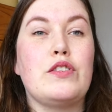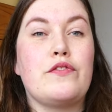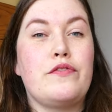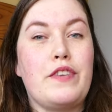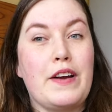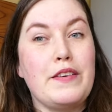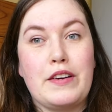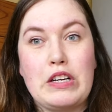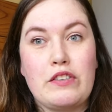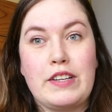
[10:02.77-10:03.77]
very,
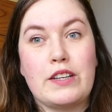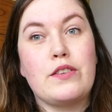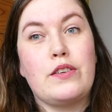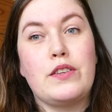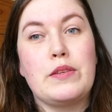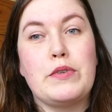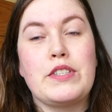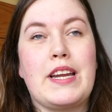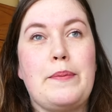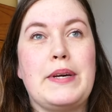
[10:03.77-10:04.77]
very critical on the
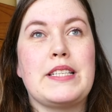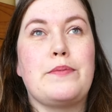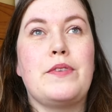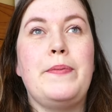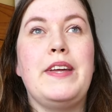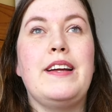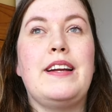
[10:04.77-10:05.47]
books that I picked up from there.